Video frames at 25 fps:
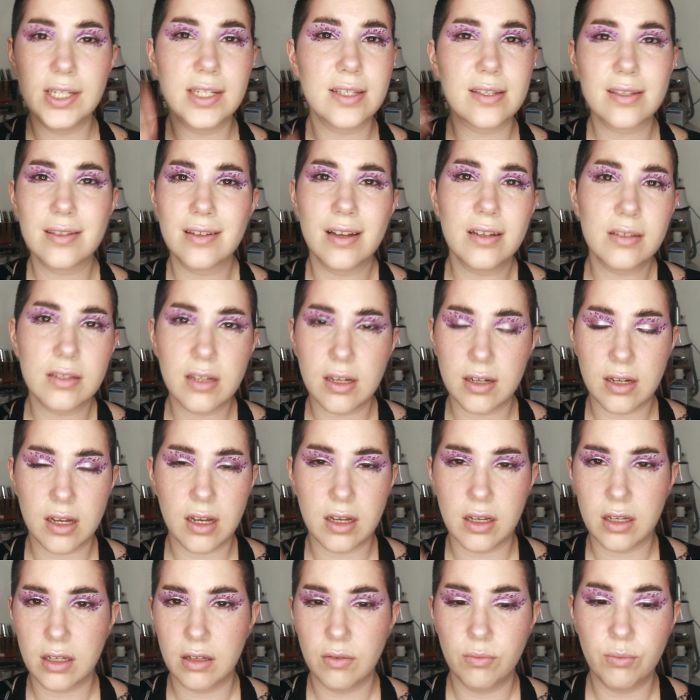it's not
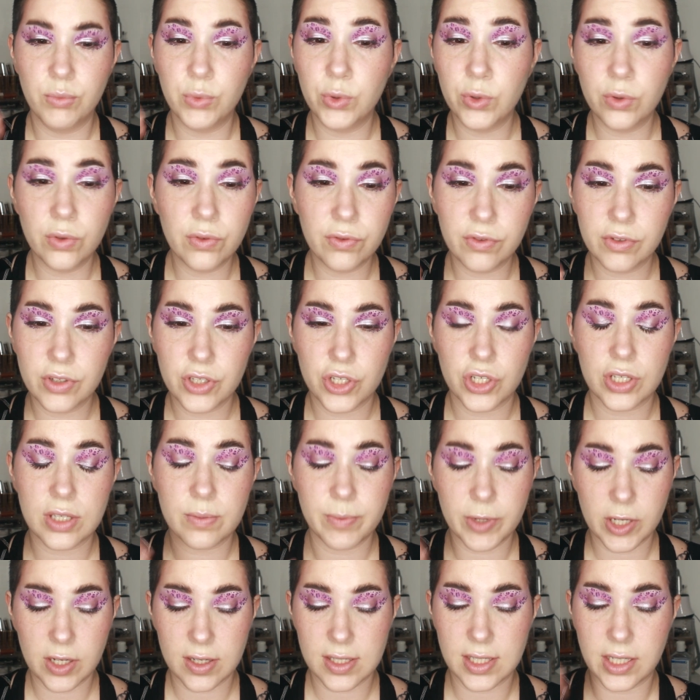gonna move just
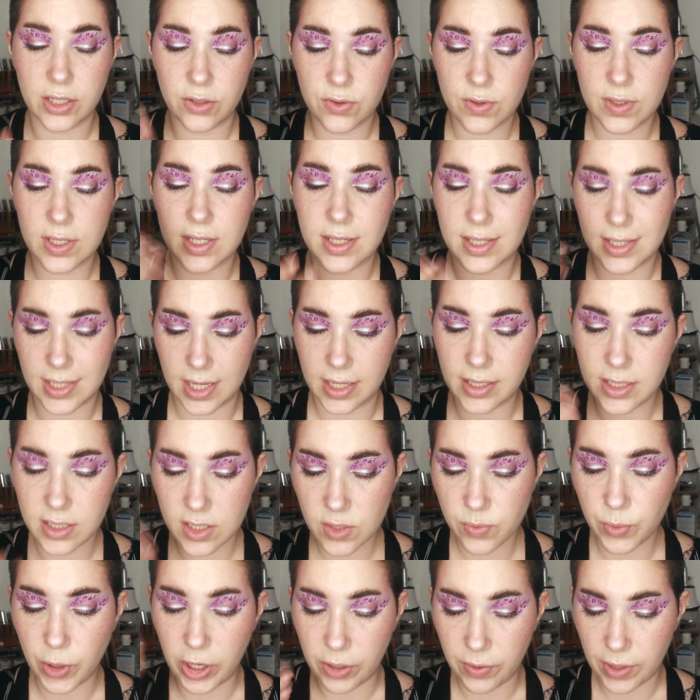because I use the setting
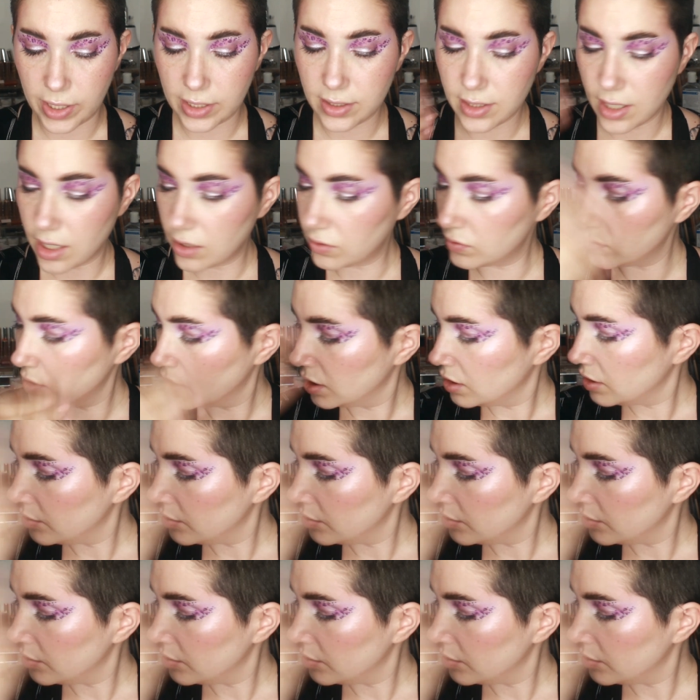spray right now,